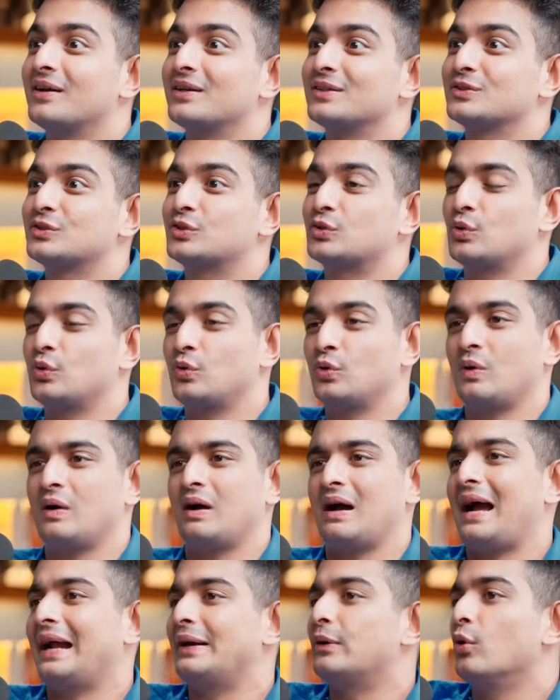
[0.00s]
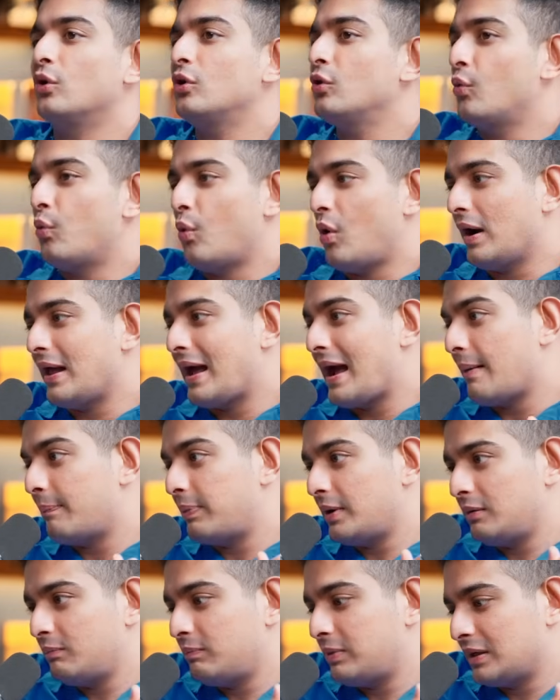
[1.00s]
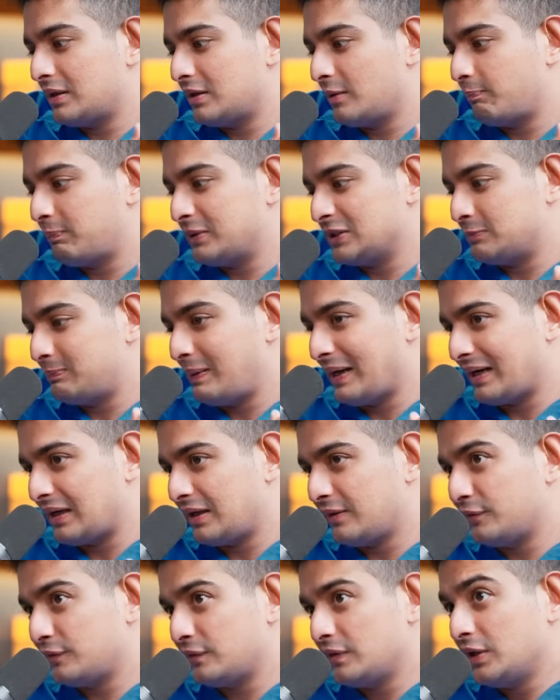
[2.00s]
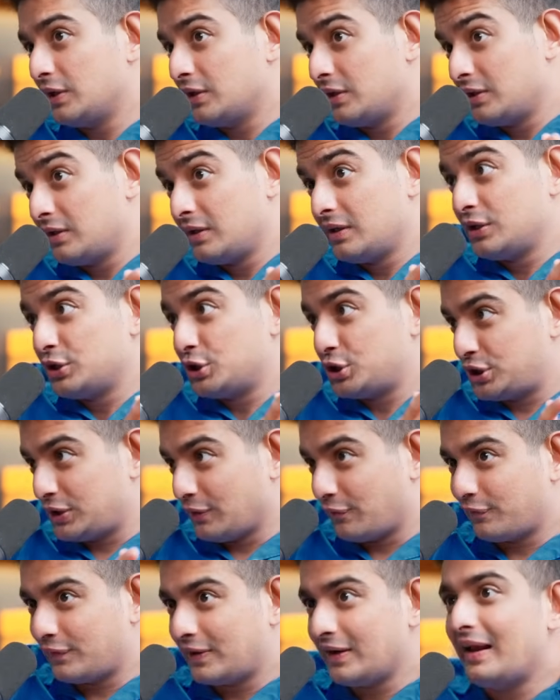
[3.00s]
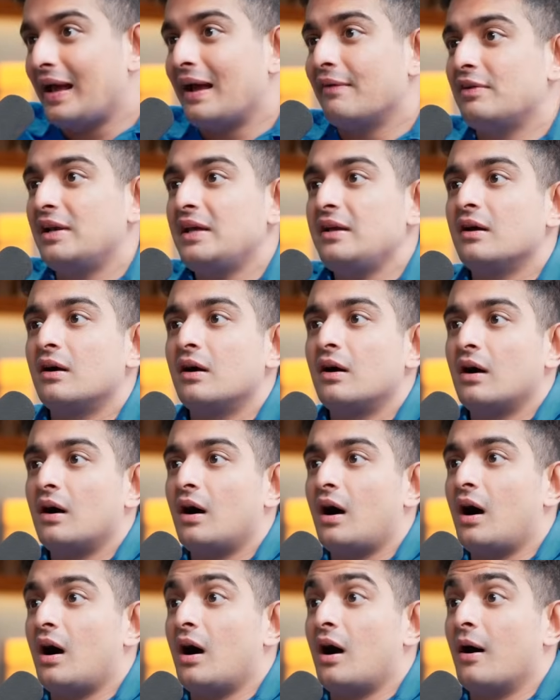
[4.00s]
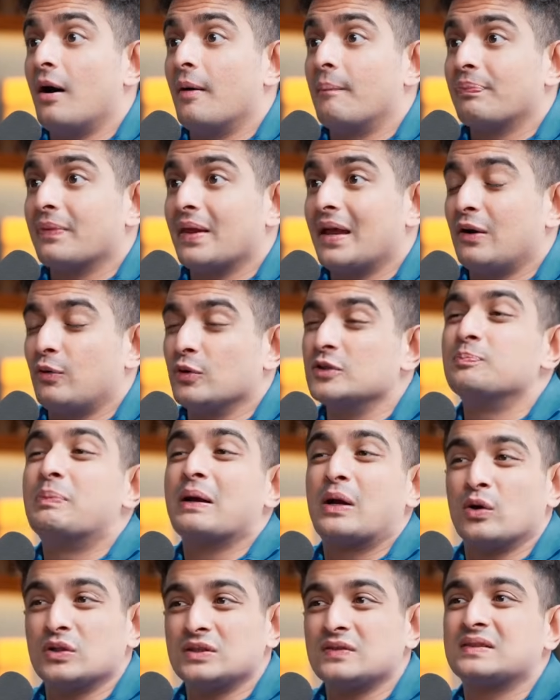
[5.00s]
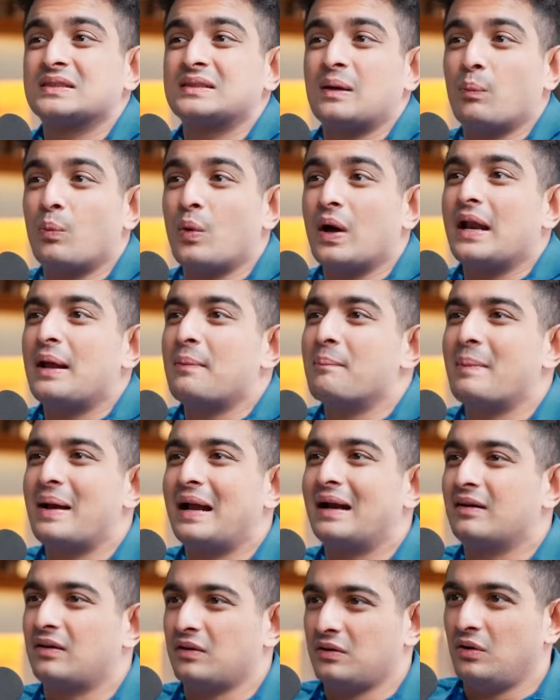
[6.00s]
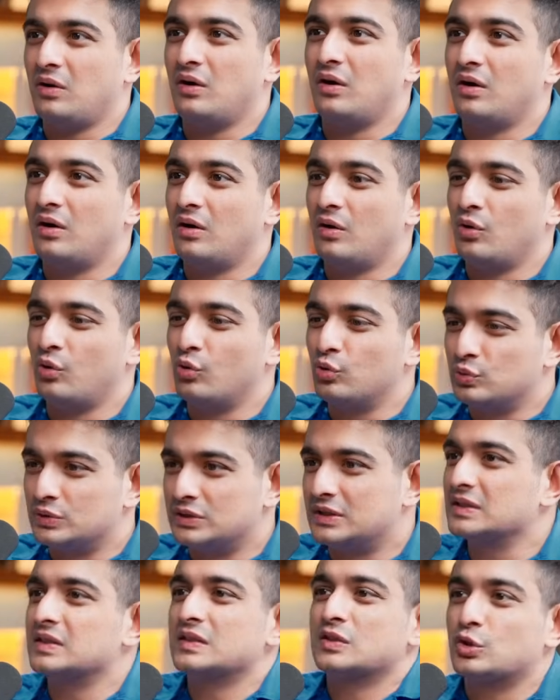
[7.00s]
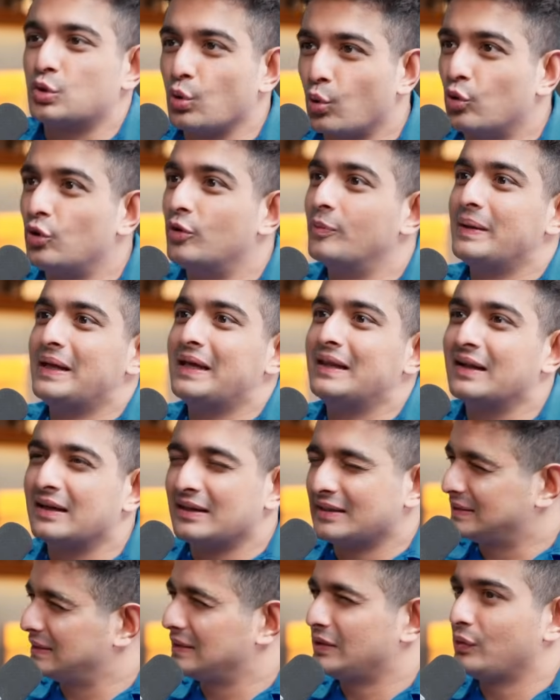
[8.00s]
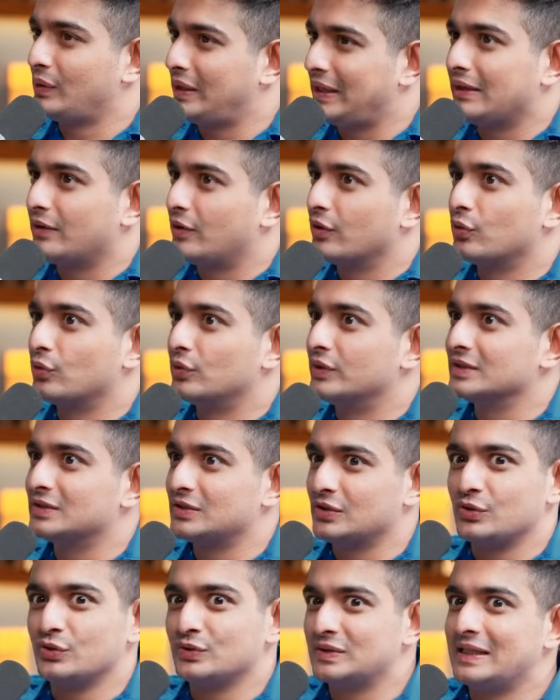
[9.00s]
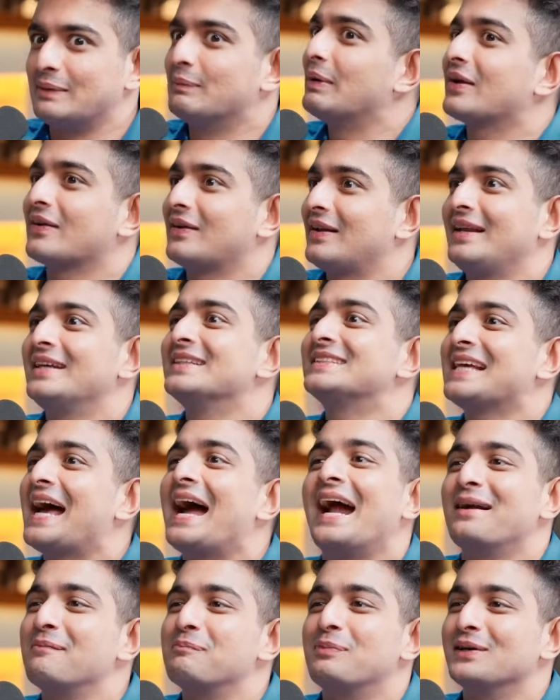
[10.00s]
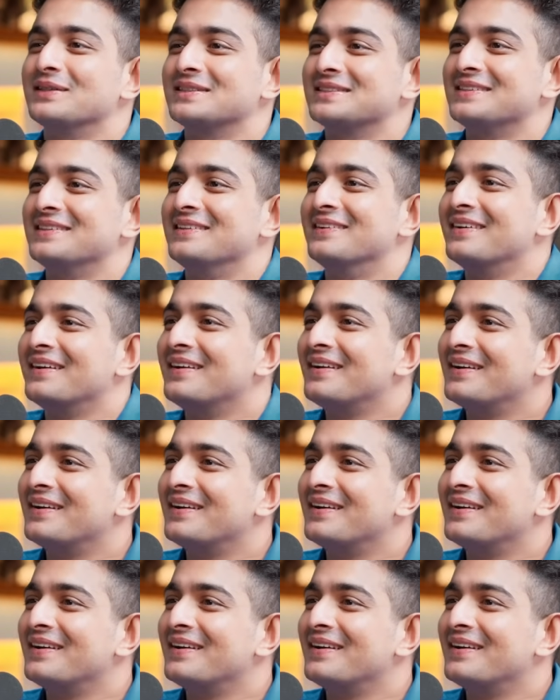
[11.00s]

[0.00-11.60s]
So I don't know what happened, but the perspective shifted heavily. Uh, it was because of someone I met uh, who just told me that, listen, you need to do this. You, you seem like a really sad person.